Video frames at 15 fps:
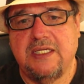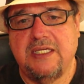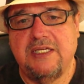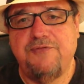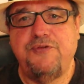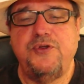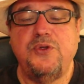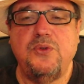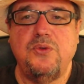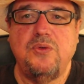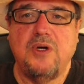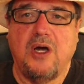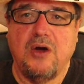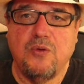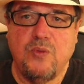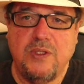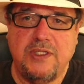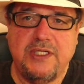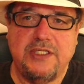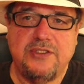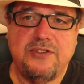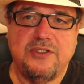if you are
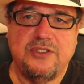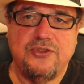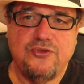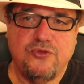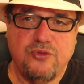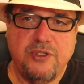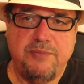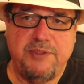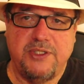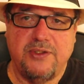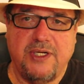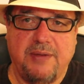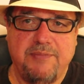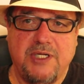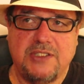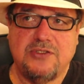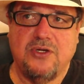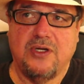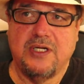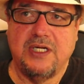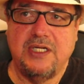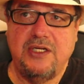willing to contribute, I'm not
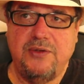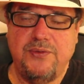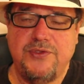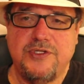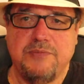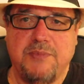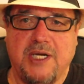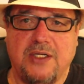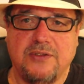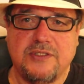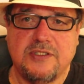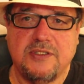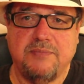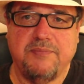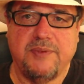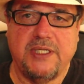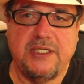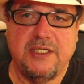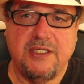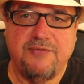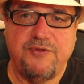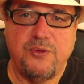talking huge amounts,
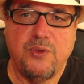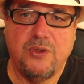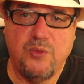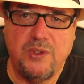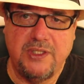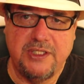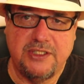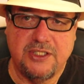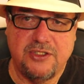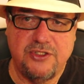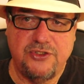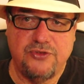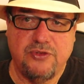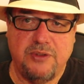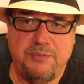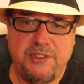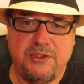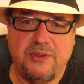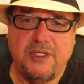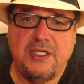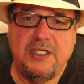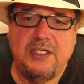but if you are willing to
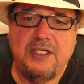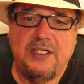contribute,